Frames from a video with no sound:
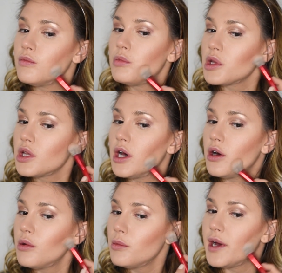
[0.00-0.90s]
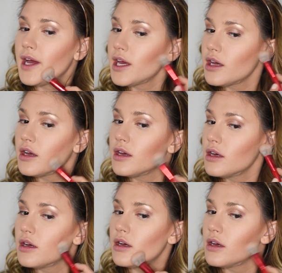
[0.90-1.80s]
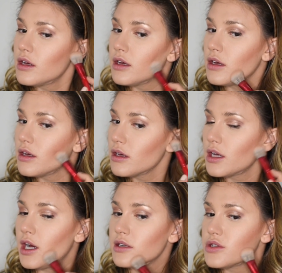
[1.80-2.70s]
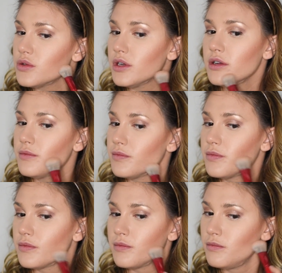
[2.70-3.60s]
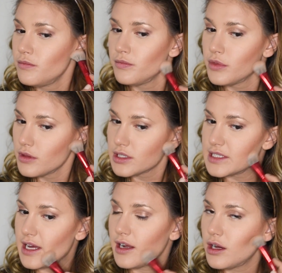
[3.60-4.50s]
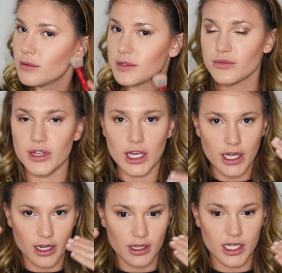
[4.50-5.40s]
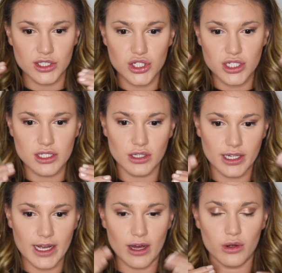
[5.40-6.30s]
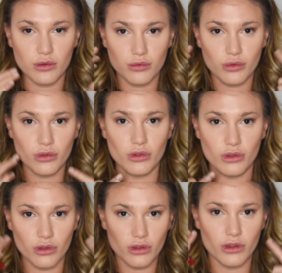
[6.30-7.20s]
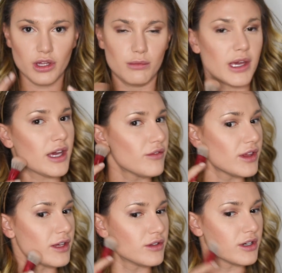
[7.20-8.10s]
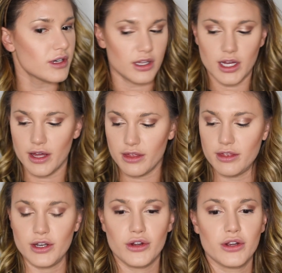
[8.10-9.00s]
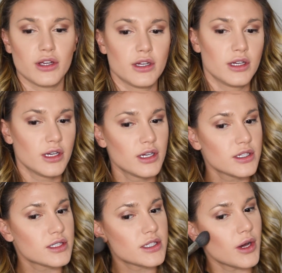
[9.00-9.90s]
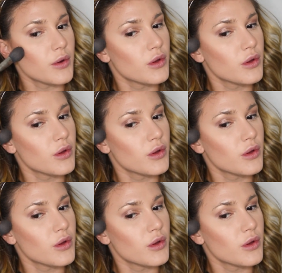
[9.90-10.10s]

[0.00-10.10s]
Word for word: below my contour, because that helps really kind of like chisel it out and make everything look a lot thinner. So